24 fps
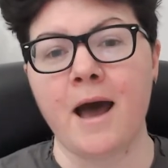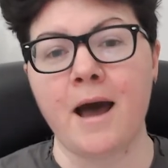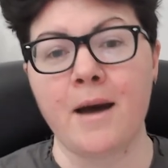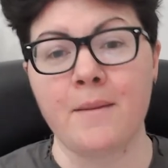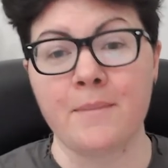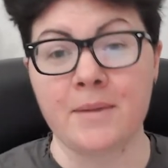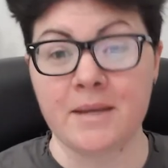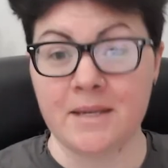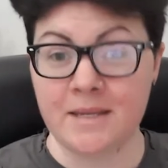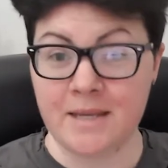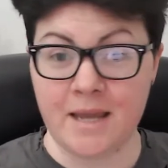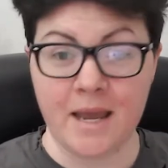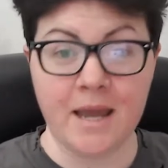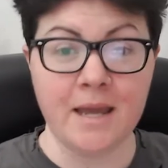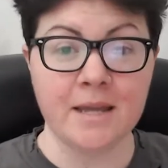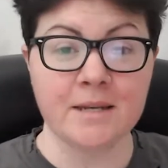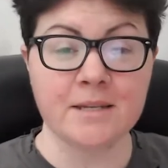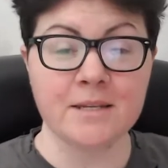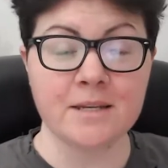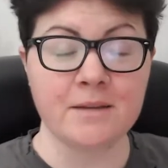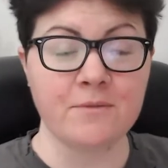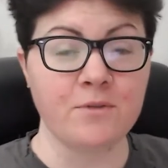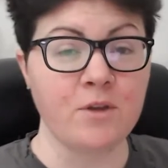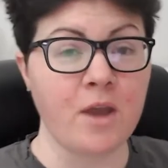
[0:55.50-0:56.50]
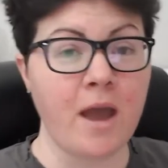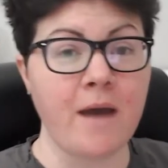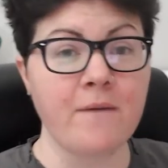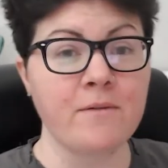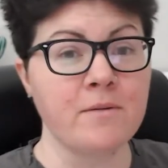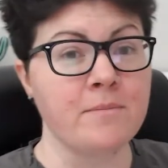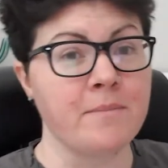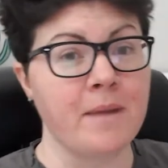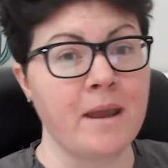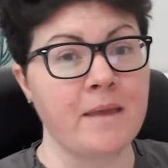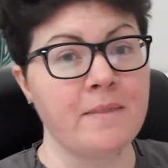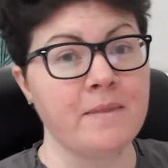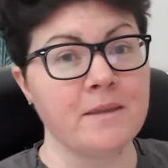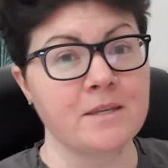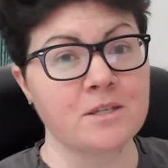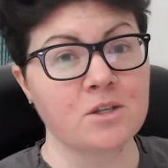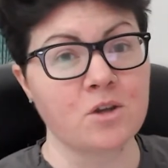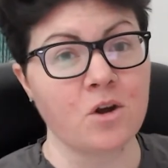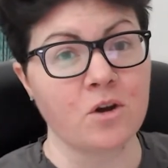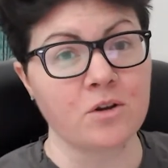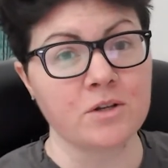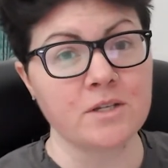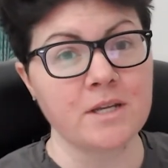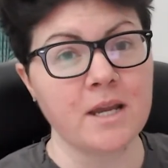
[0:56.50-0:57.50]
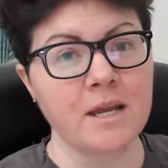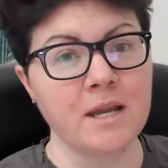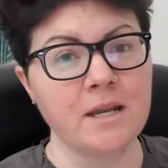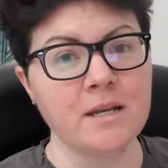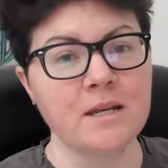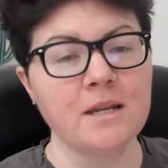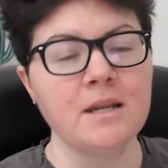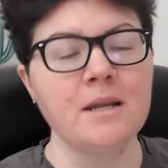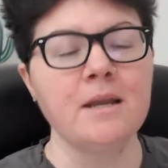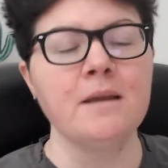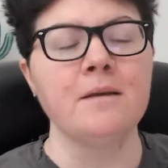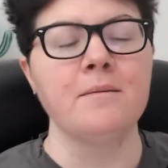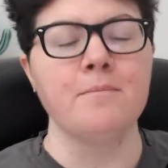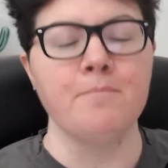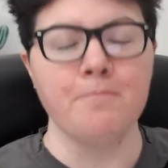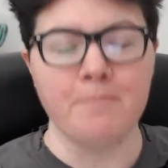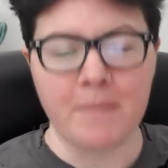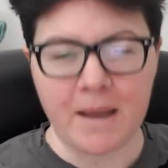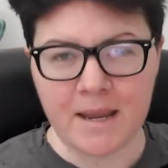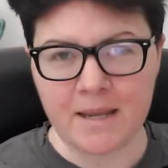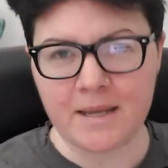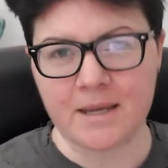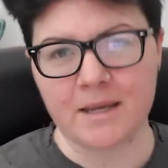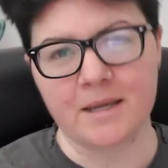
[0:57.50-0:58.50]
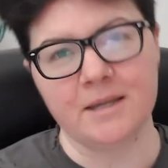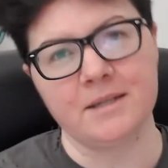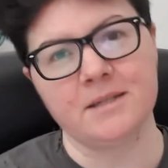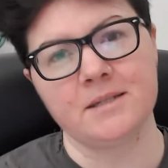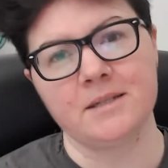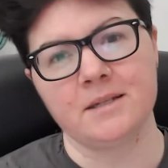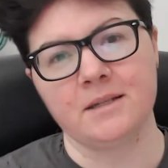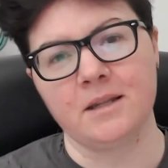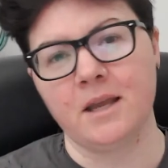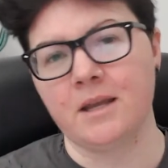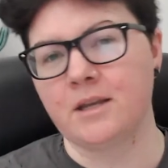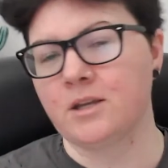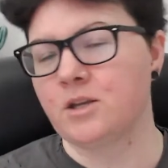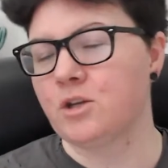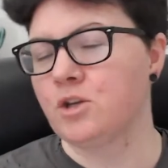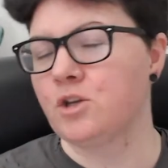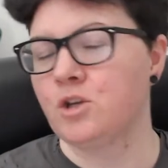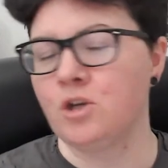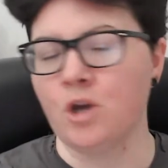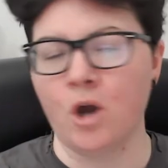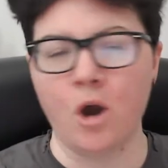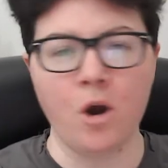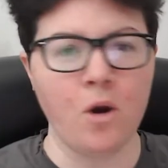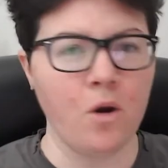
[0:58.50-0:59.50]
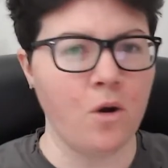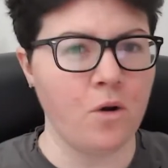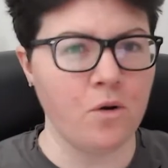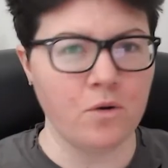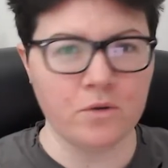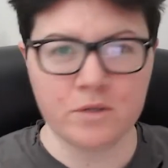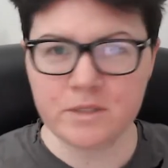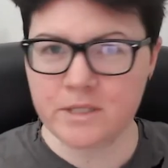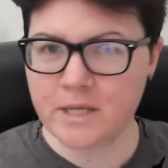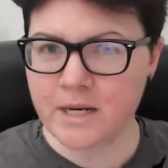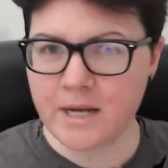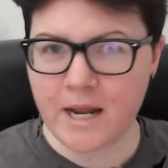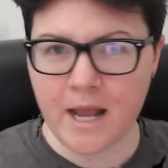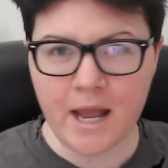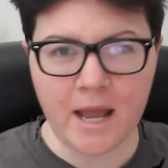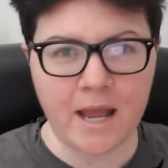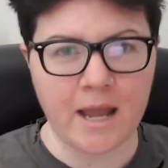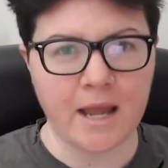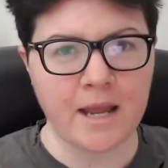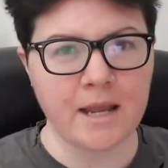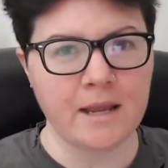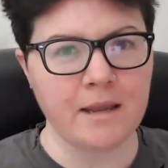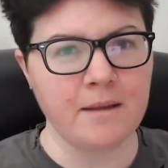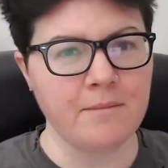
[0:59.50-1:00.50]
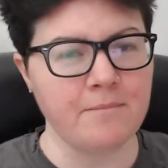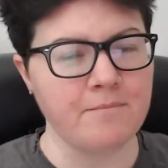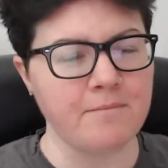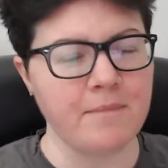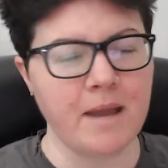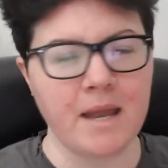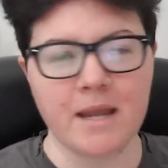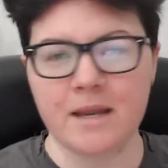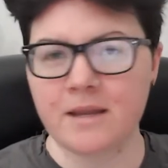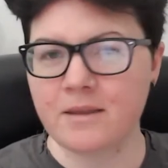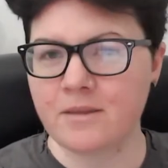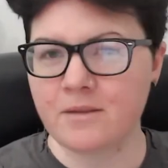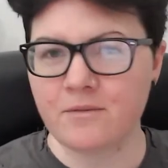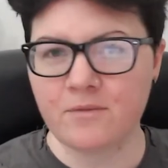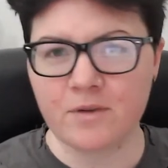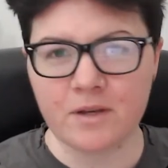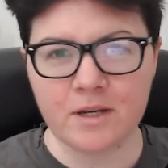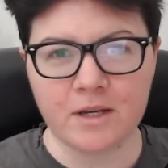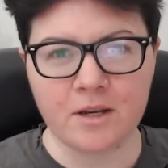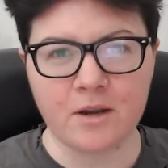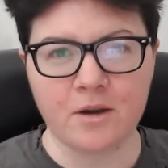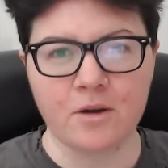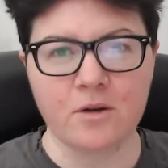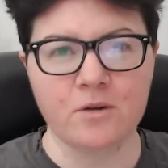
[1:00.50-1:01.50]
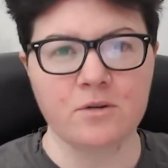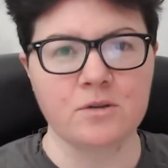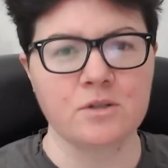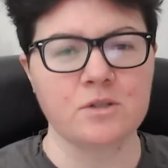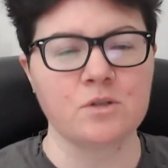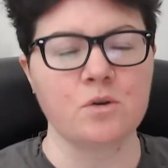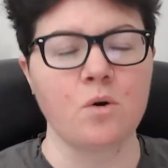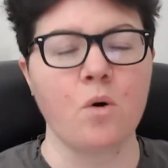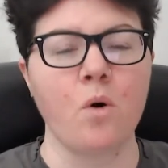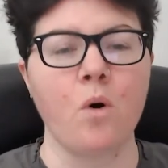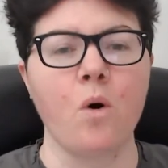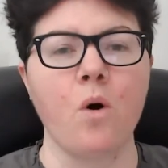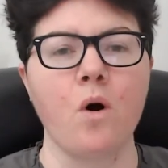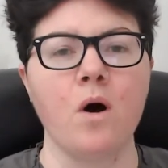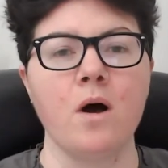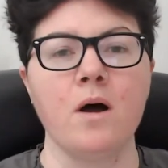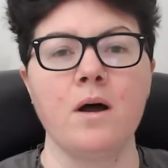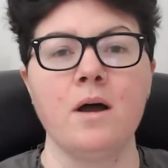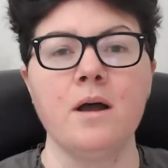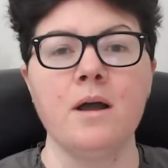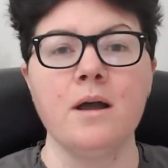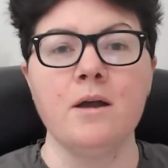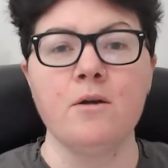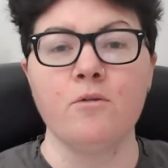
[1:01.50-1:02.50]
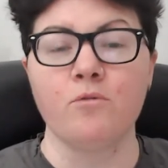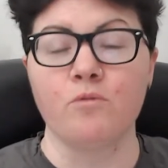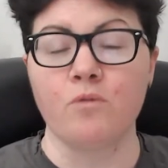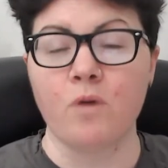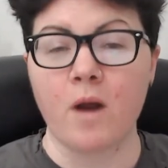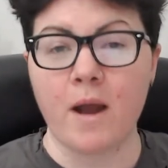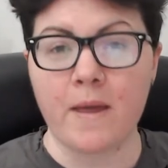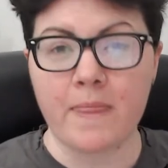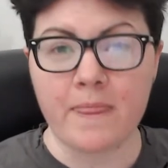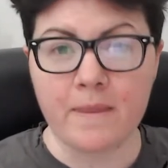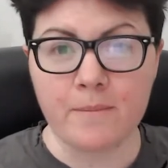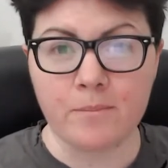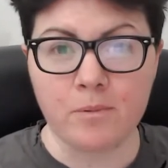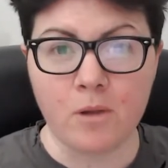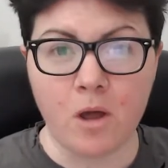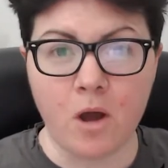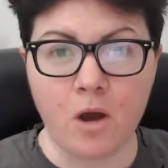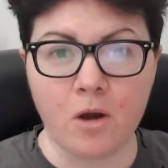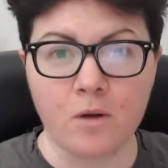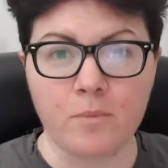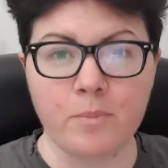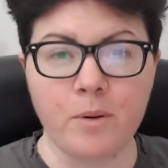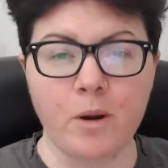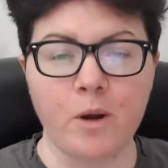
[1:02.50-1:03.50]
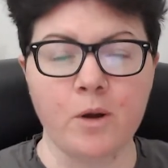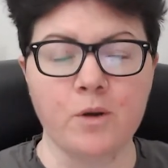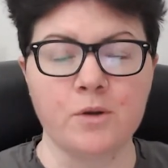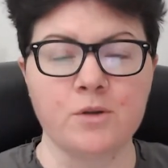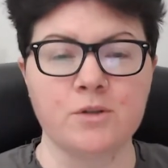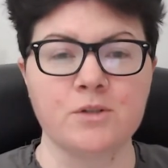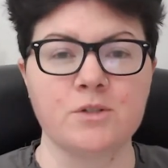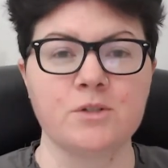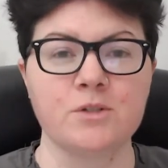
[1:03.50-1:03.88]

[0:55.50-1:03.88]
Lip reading: yet, if you haven't made this content, make it. Like, go today, make the videos or write the blog posts